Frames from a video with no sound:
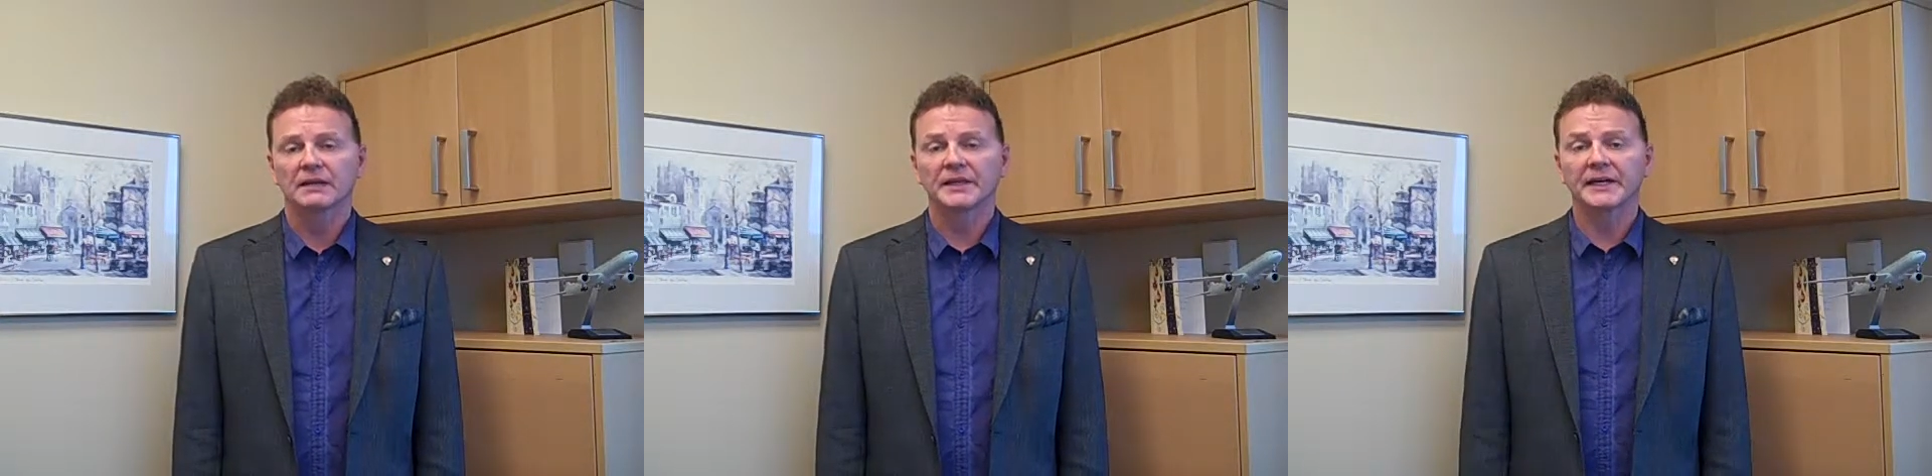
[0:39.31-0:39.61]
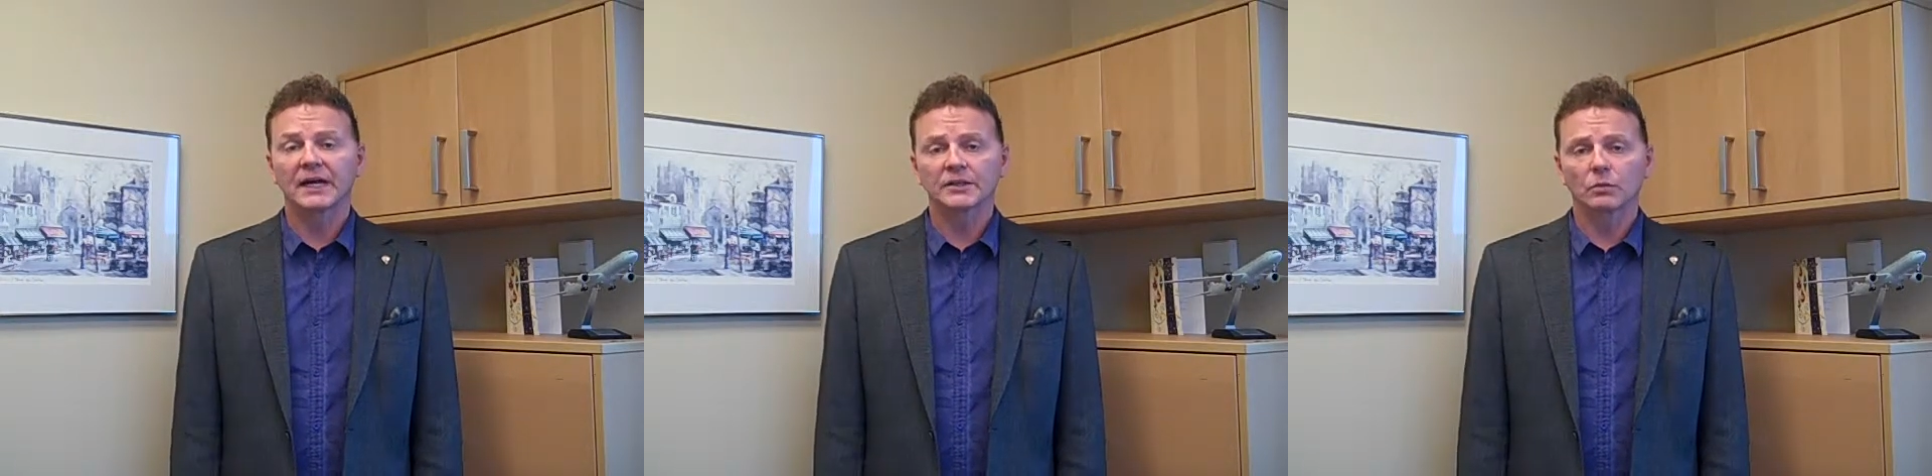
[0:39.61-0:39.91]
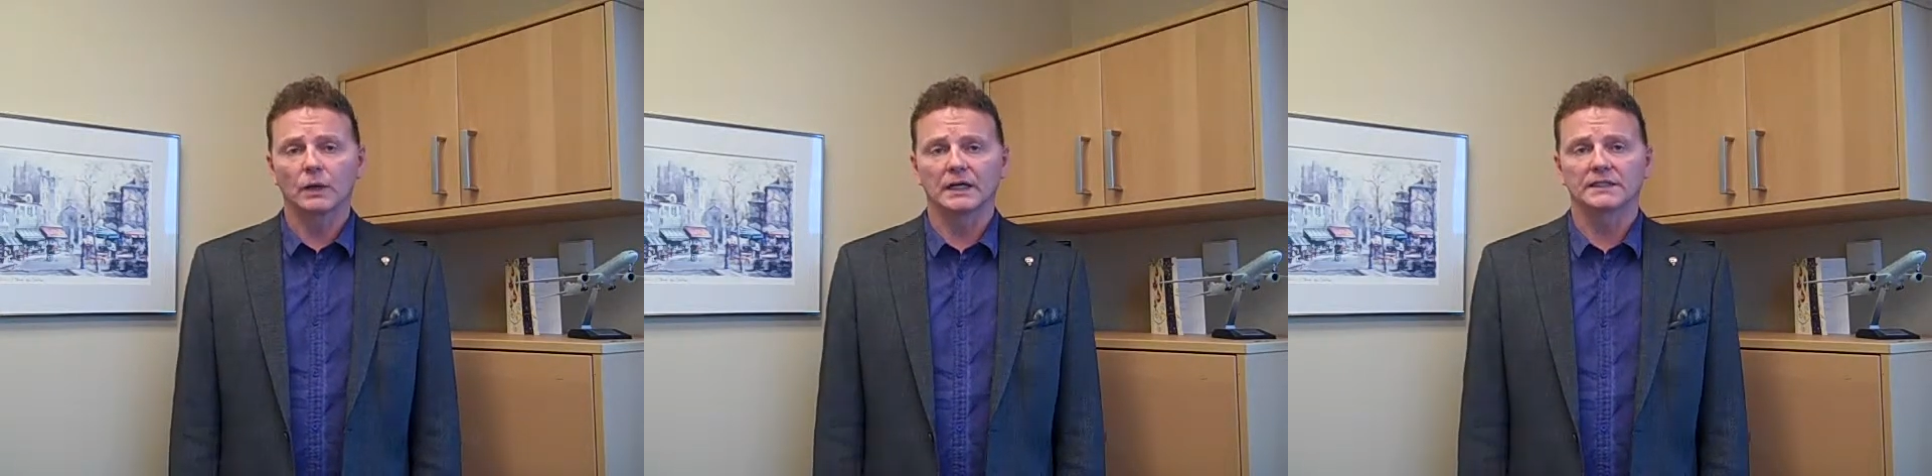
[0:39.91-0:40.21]
that
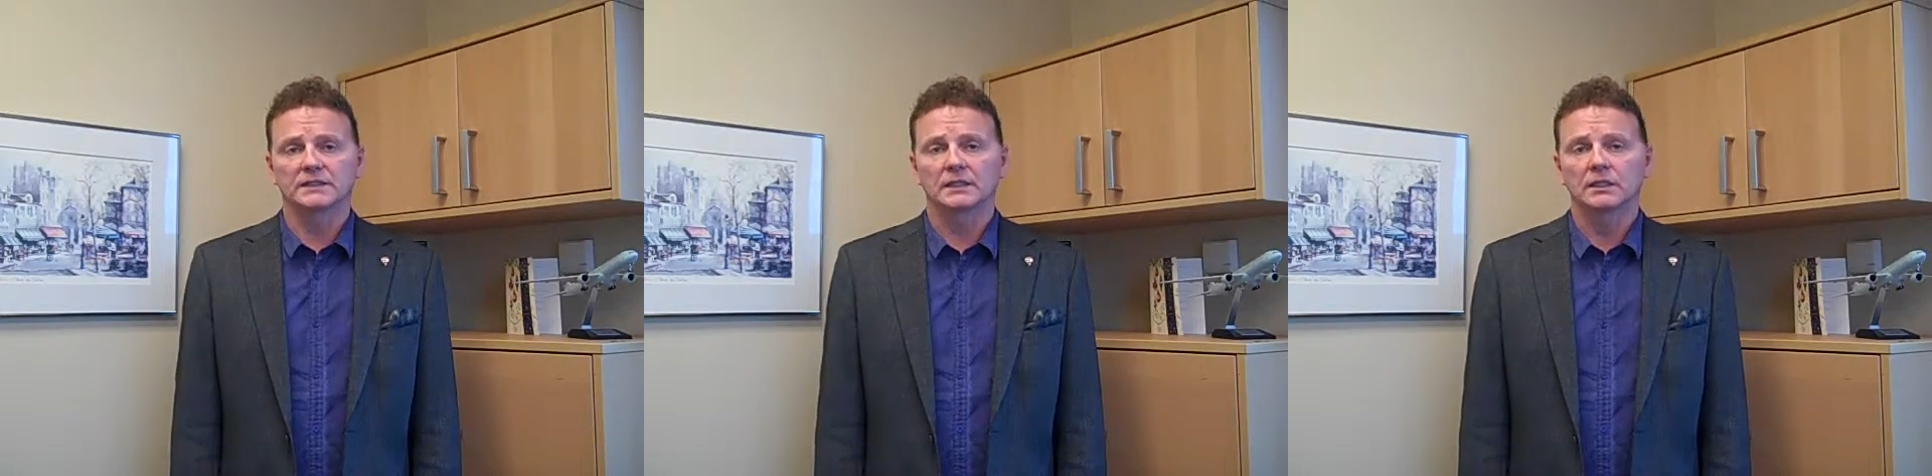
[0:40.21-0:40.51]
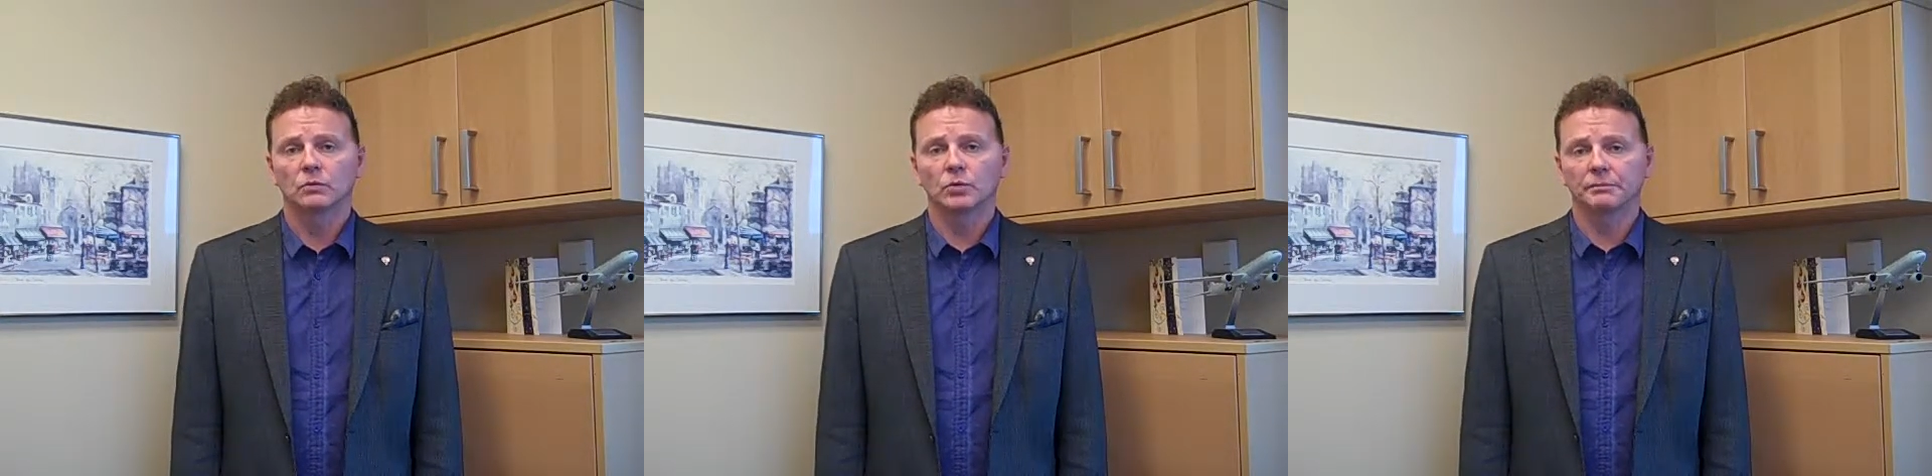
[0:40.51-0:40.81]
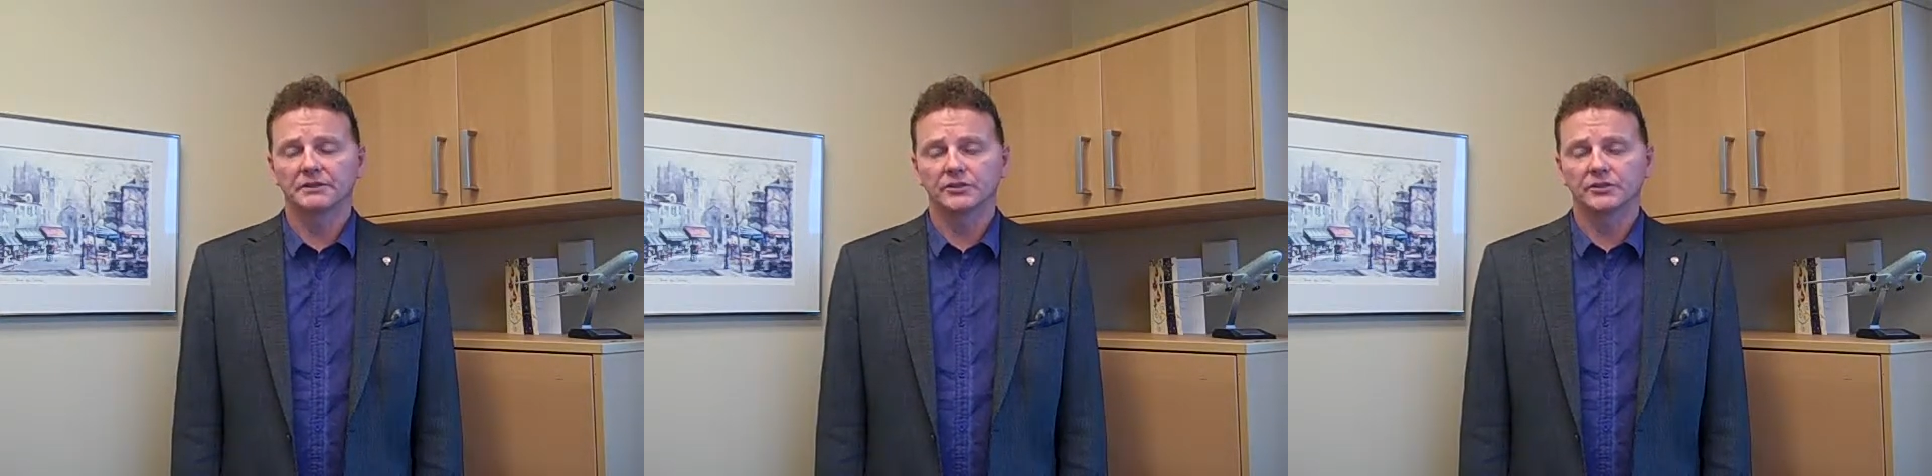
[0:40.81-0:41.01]
otherwise would be